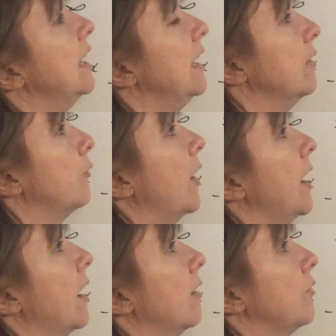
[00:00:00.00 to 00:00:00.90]
If I
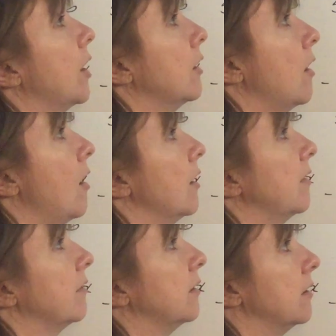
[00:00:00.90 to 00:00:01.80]
have a
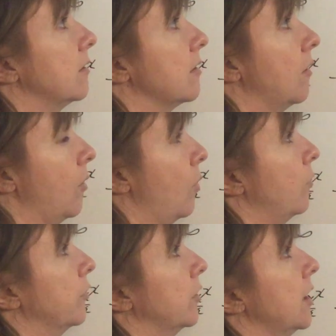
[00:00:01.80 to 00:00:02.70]
constant
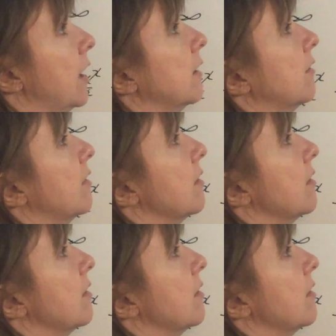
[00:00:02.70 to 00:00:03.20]
over an x,